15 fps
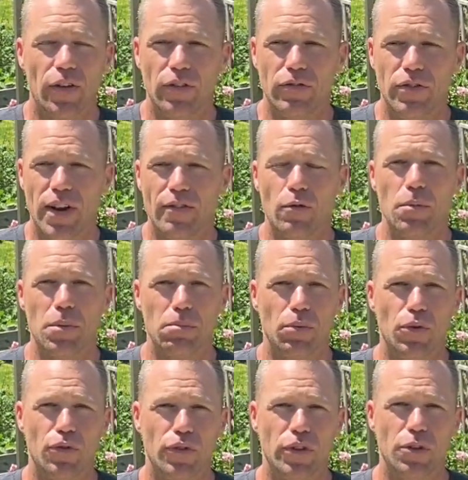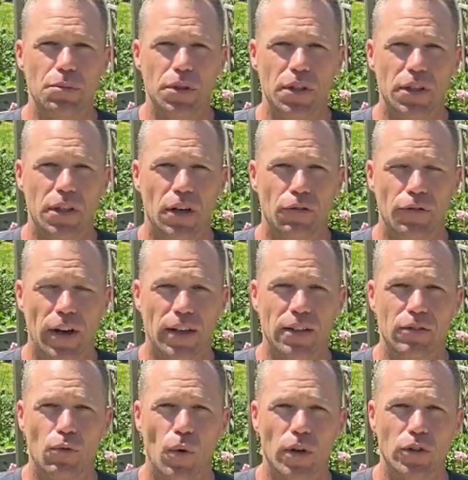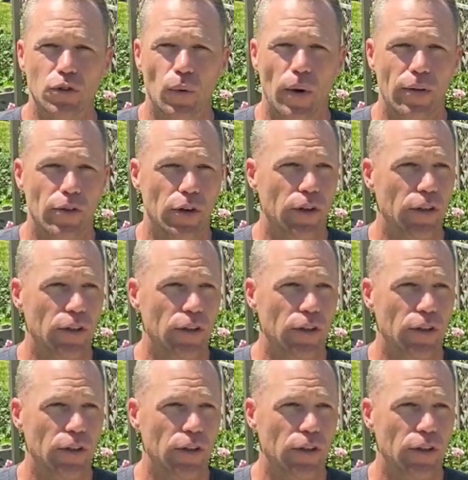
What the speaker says: They've never been proven to be effective whatsoever.